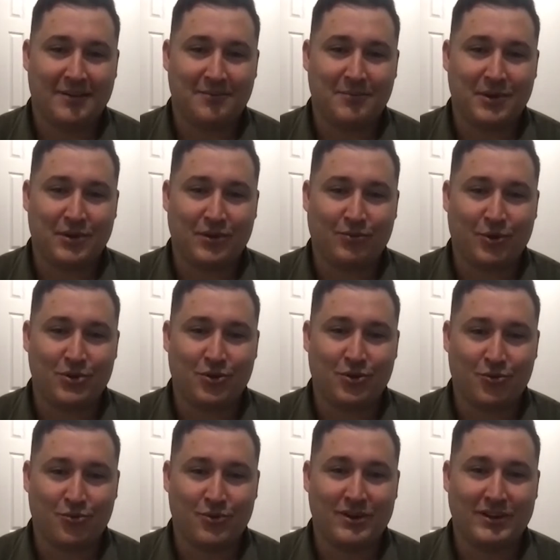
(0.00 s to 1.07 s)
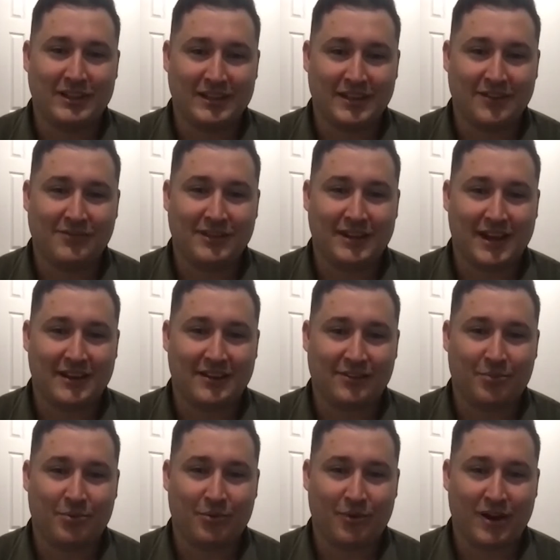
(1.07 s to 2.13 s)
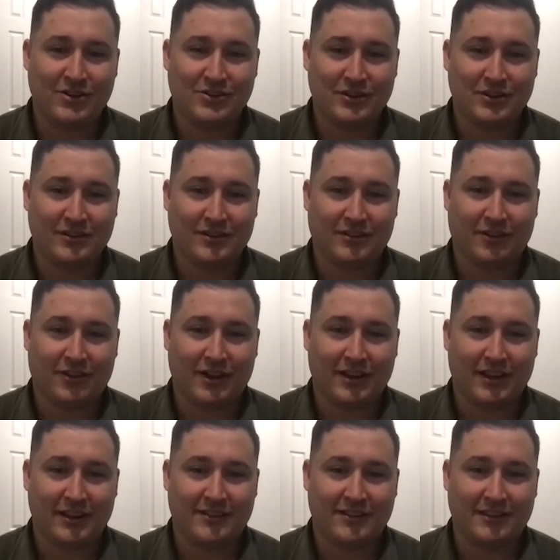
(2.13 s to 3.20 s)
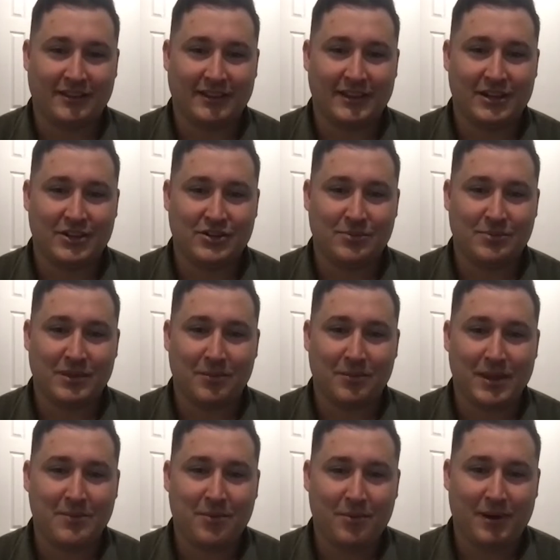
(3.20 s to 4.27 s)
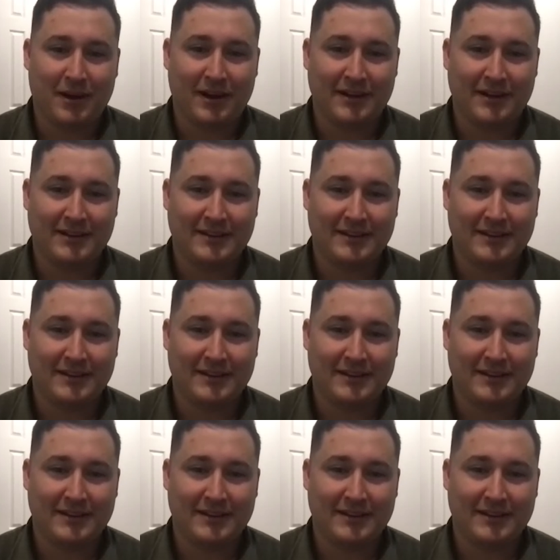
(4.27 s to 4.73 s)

Because what you're really gifted at is operations, like it's the leadership and the people part.